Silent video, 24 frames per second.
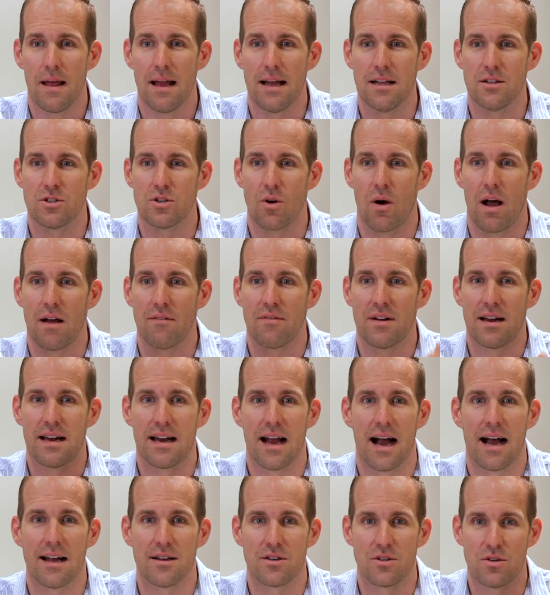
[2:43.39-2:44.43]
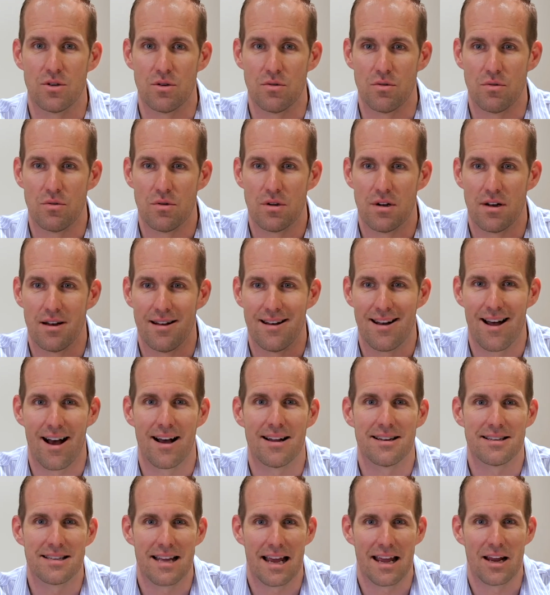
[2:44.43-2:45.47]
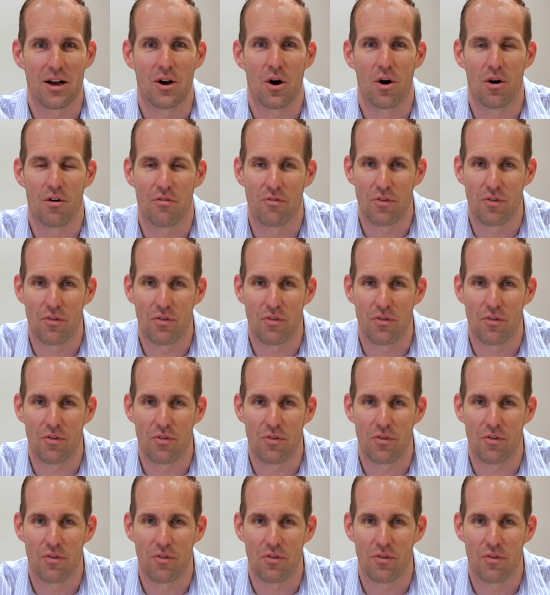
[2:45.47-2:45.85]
And so I've got to not take her